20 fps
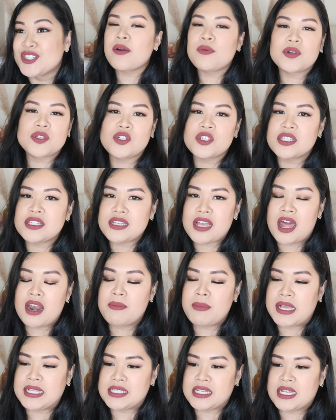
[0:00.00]
It was just an
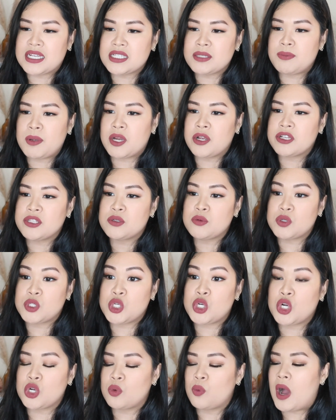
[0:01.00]
amazing experience
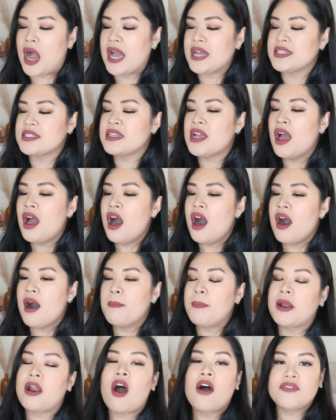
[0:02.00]
return wise,
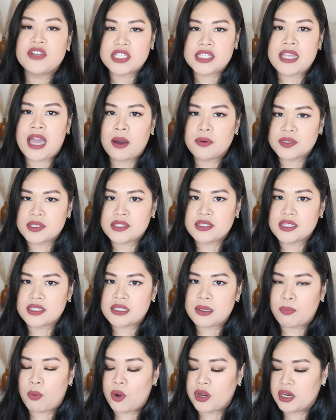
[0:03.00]
but obviously I was
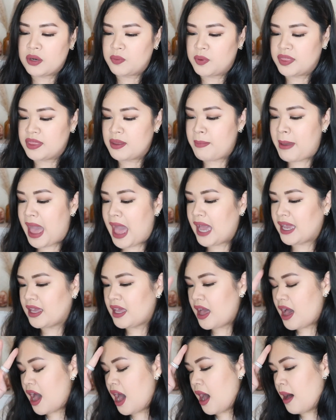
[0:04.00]
disappointed with the
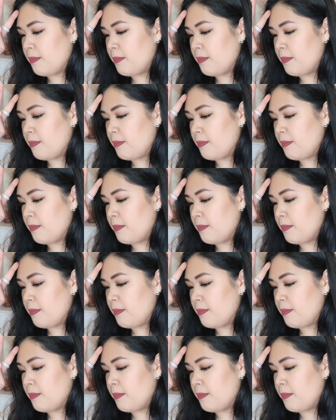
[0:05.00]
bag.